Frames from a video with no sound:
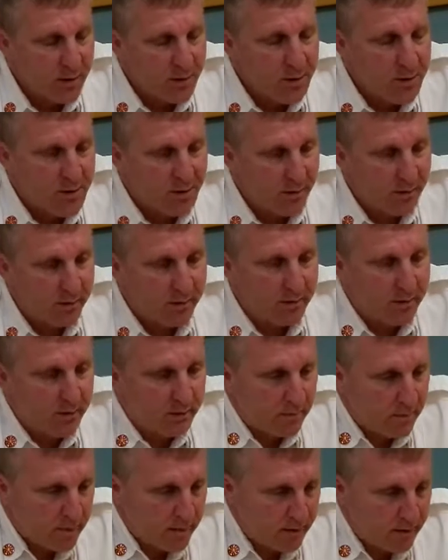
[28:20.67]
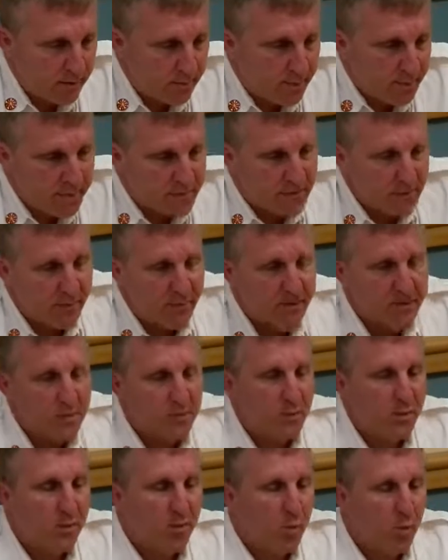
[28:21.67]
shared some of this
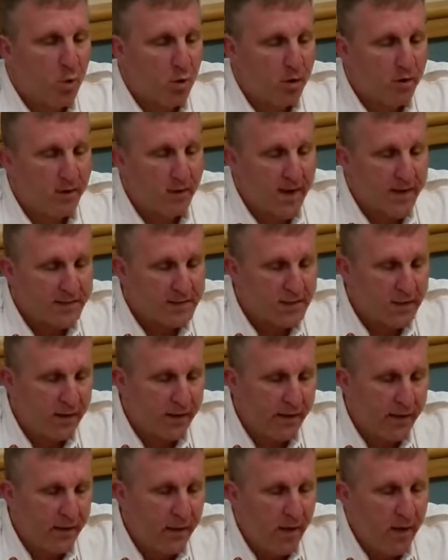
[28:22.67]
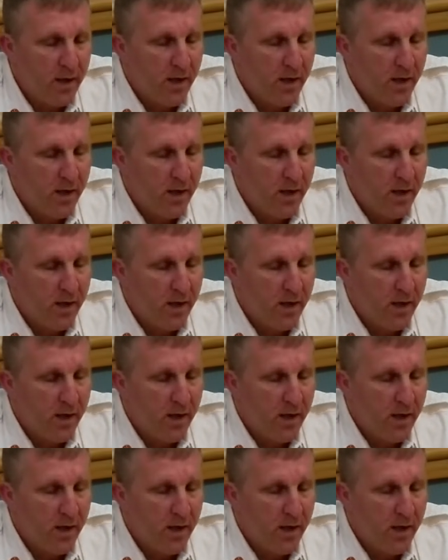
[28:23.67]
with the board last night,